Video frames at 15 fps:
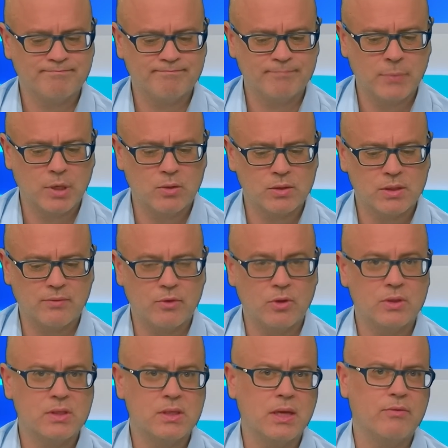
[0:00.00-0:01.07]
because I've
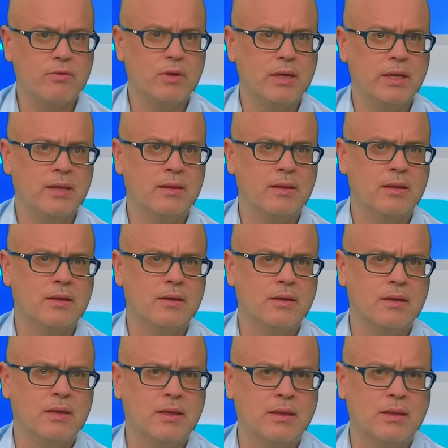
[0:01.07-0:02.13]
got several in
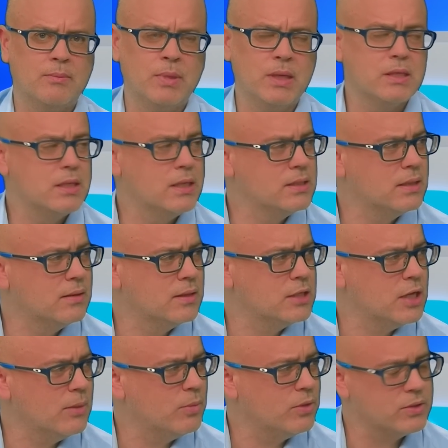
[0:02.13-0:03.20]
the pick six in the
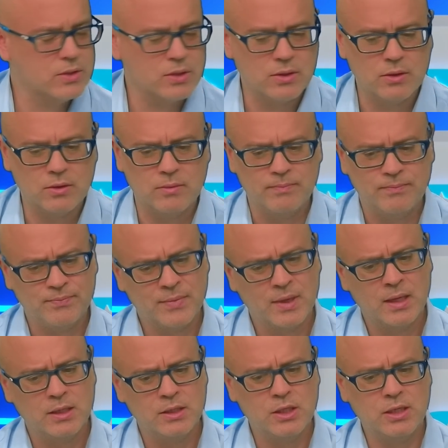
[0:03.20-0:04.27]
jackpot. So
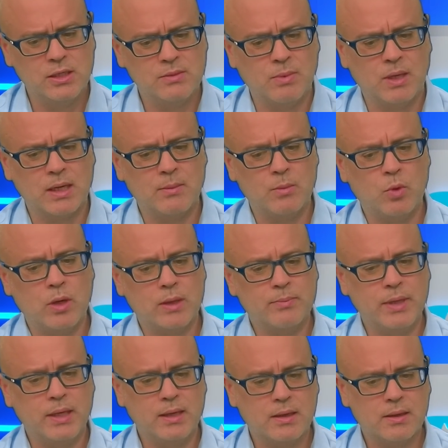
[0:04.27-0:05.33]
she's my number one
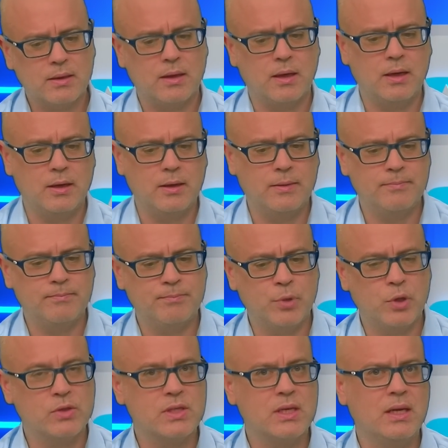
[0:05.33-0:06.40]
pick.
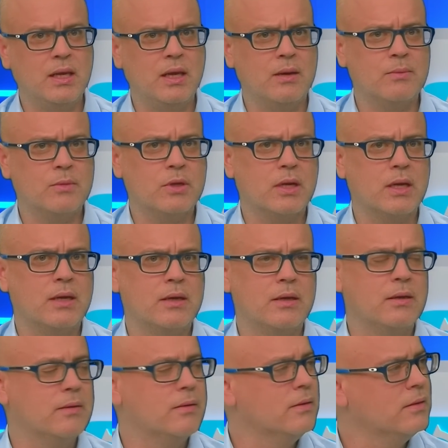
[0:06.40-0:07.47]
Personally, I'm not
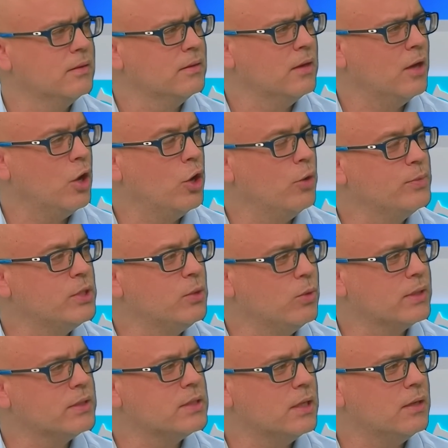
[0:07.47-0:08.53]
gonna. I hope she
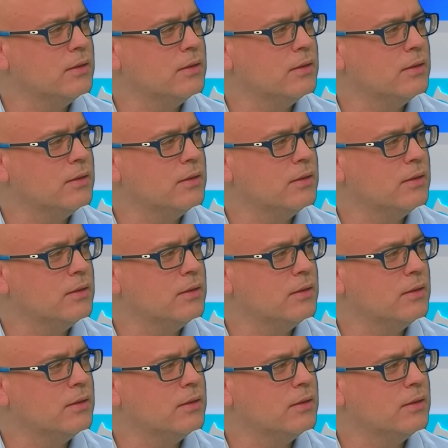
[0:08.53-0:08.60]
wins. Yeah.